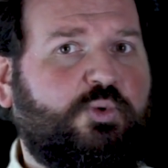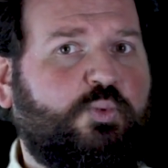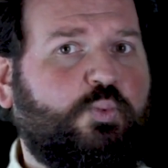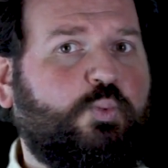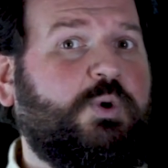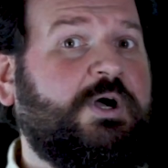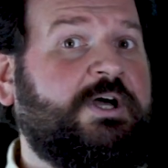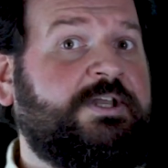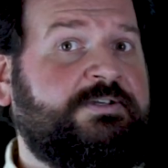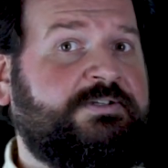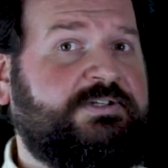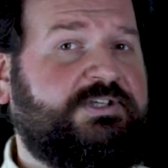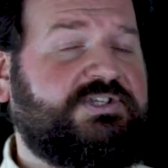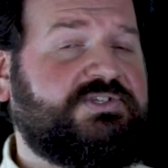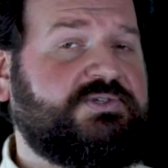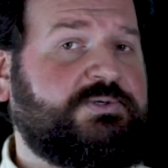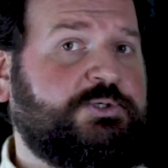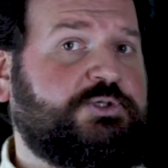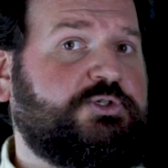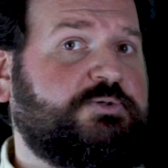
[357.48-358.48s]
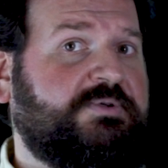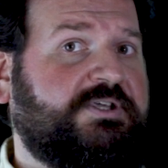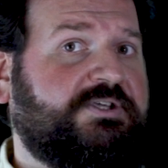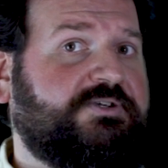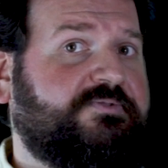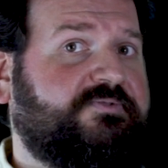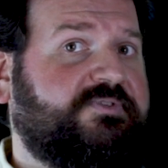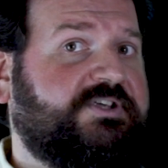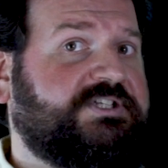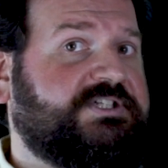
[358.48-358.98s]
One, it's going to make
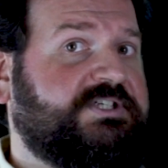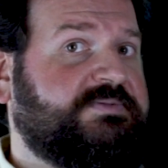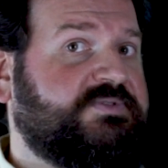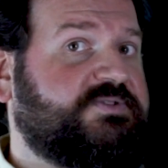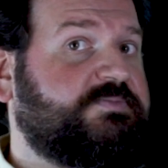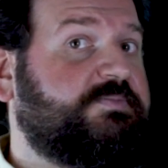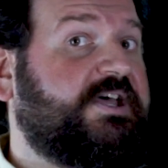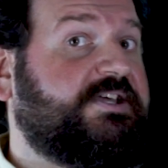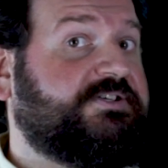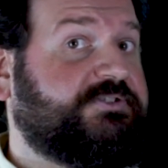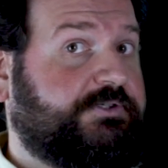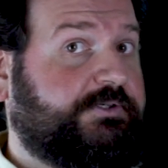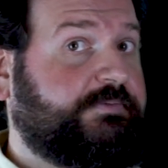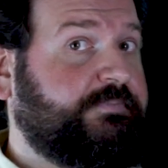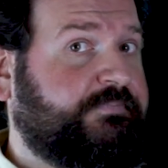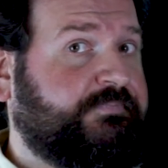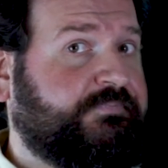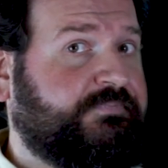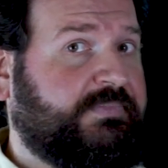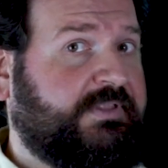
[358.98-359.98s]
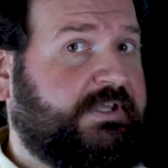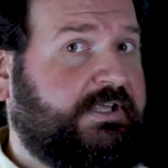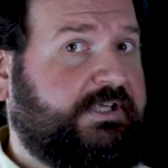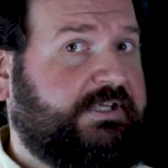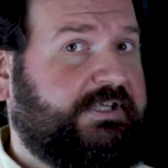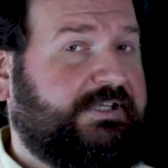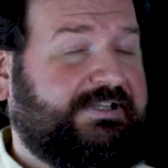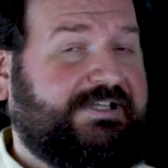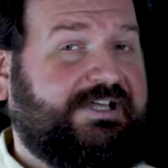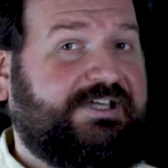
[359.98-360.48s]
your victims better,
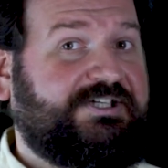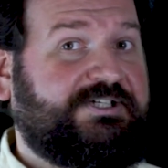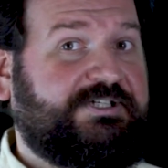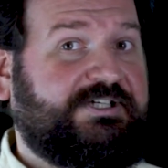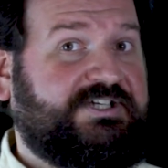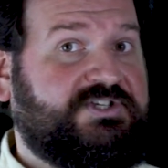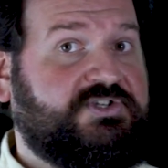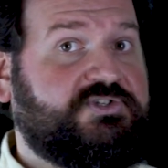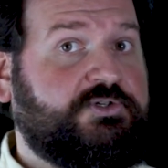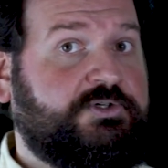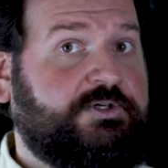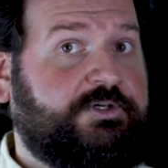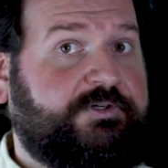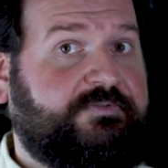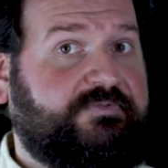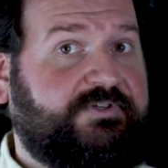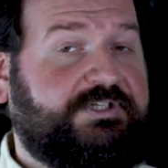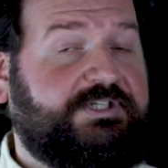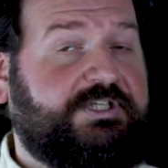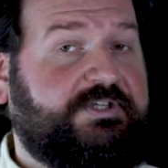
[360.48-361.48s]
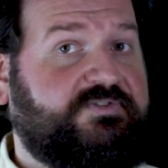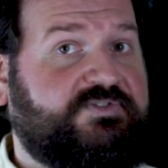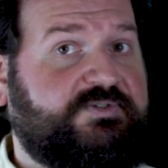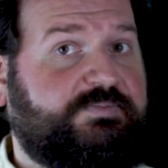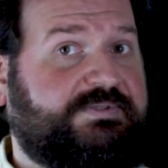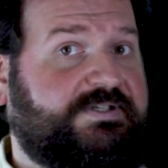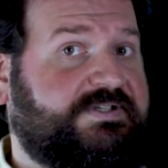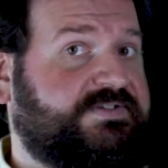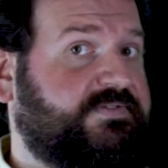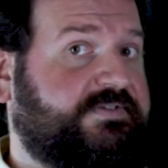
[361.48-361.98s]
like a sword that gives
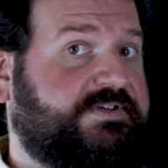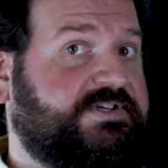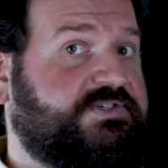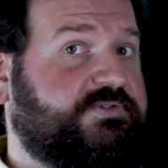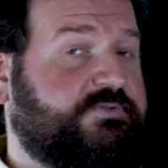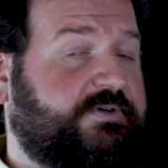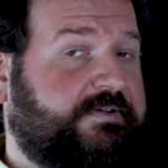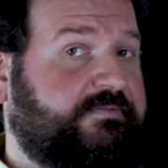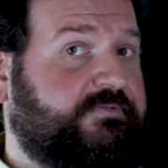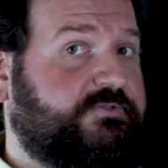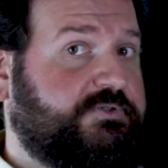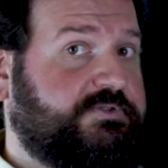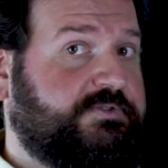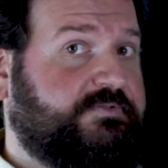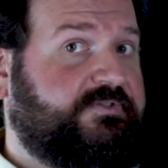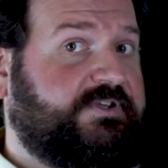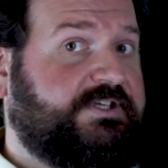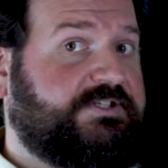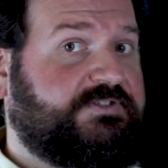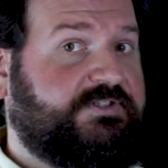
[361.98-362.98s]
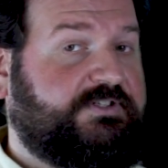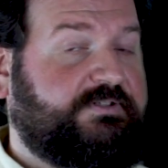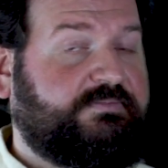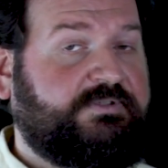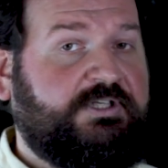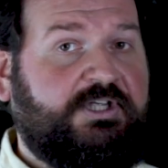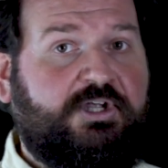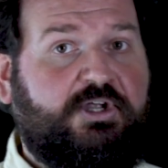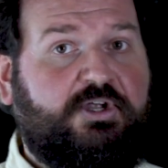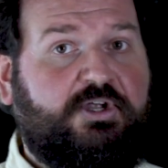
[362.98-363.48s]
+3 strength to your
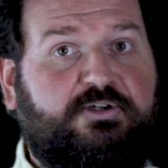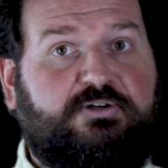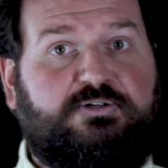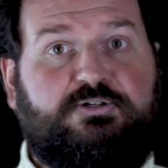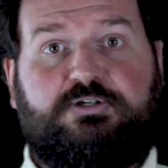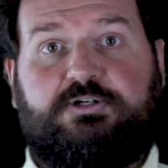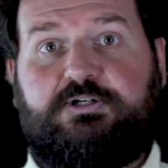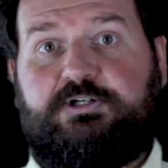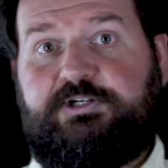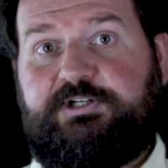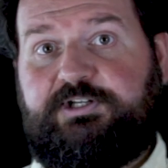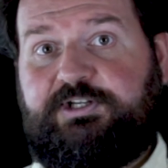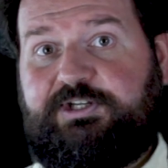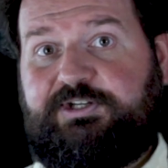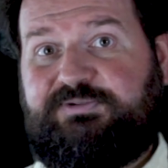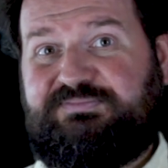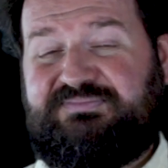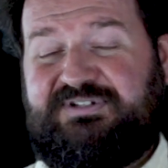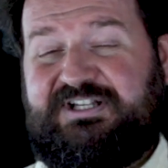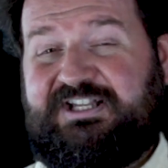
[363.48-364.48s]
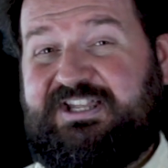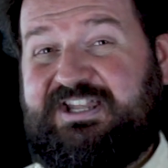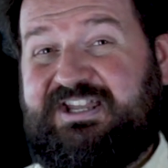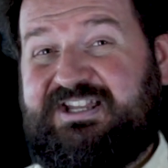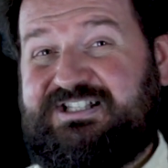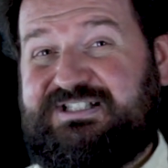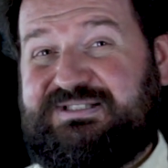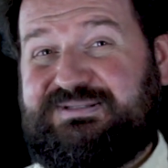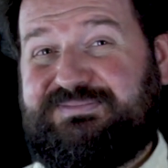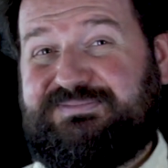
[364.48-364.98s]
victim, or a
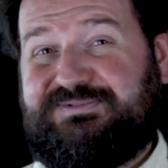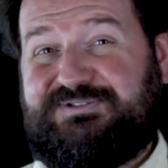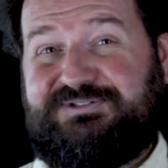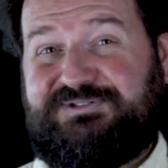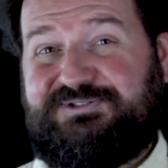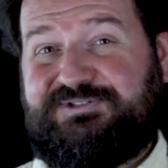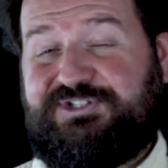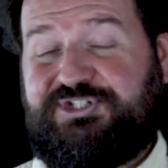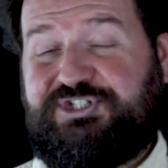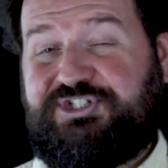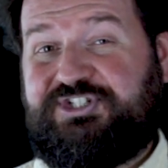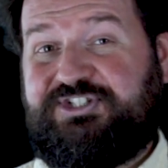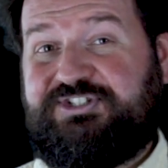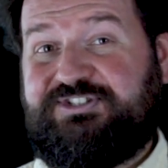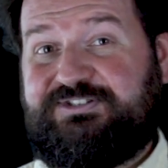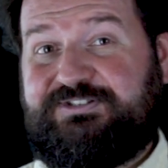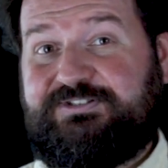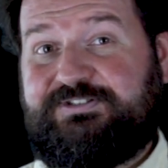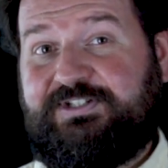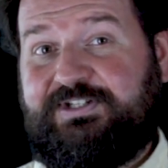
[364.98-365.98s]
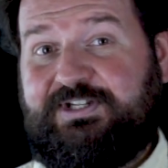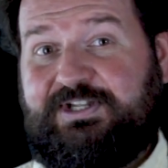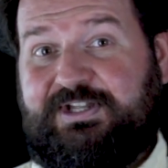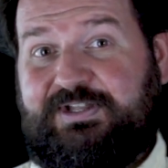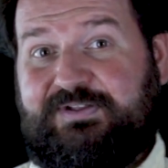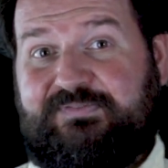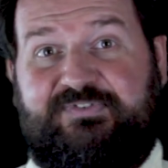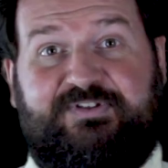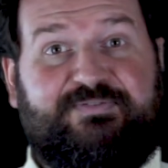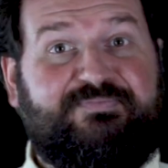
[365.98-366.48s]
helm or a shield
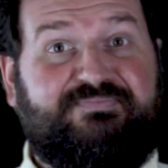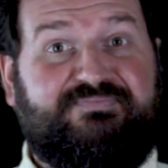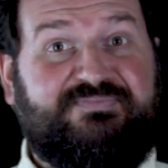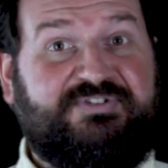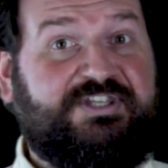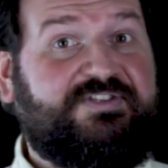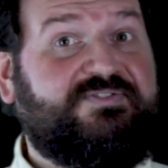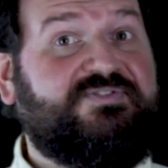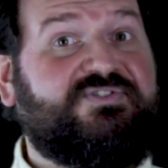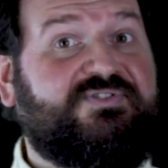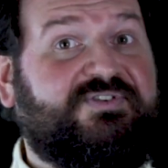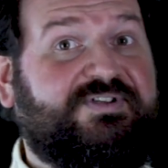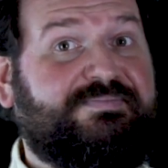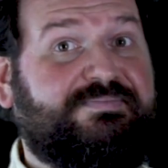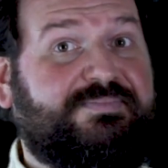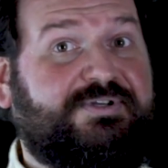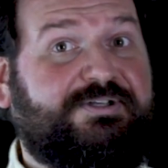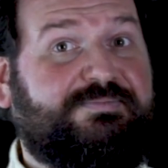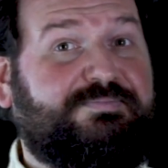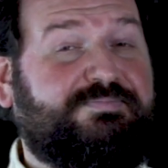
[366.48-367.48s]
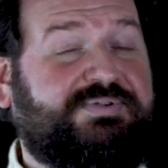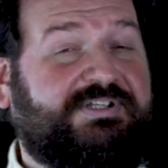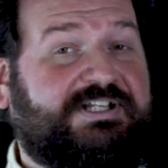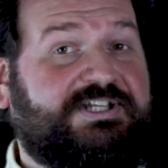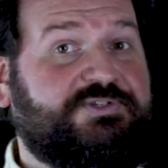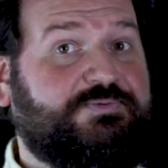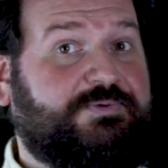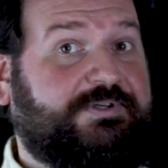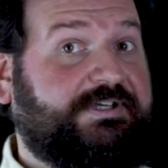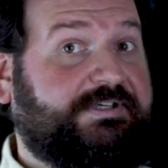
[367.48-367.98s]
that gives them
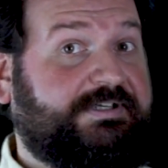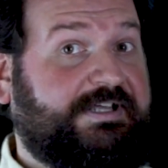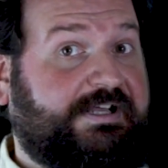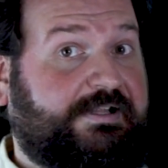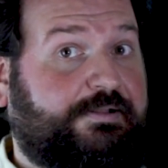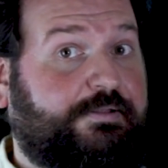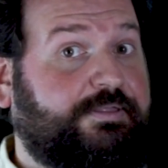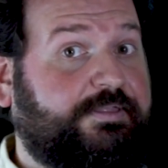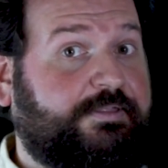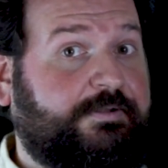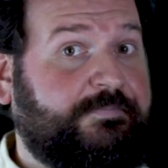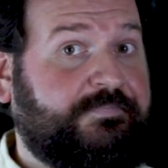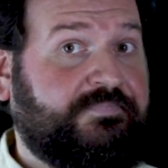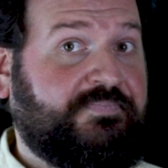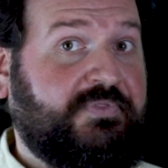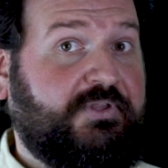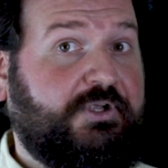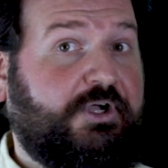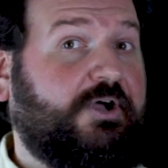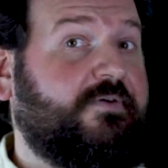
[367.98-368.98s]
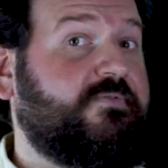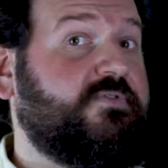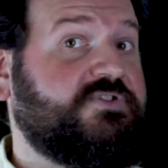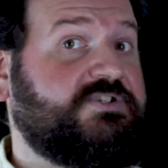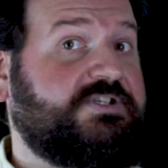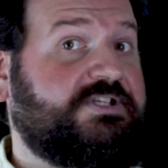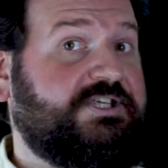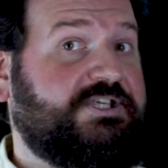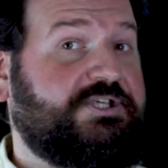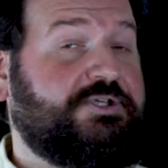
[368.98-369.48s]
+1 health.
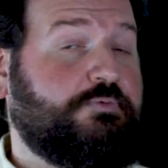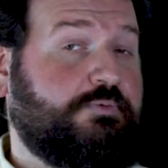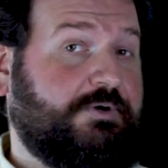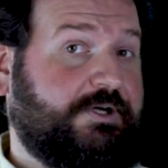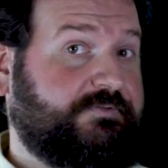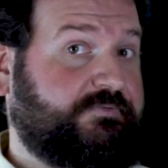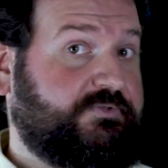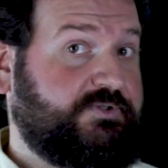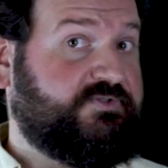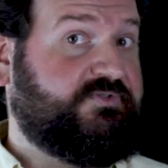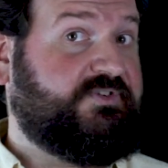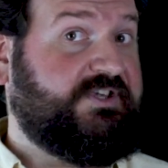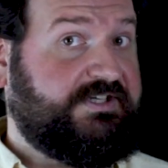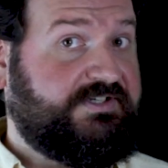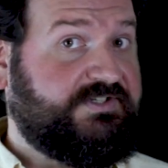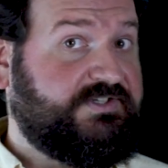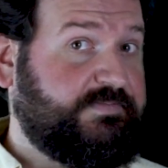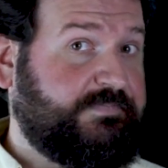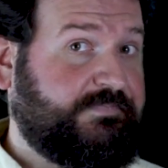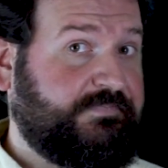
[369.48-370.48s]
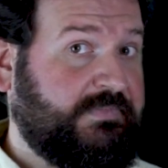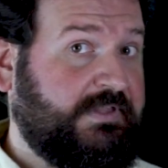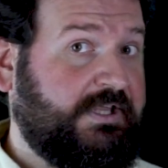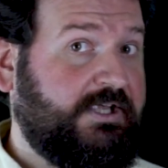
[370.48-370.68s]
Obviously, you want those things.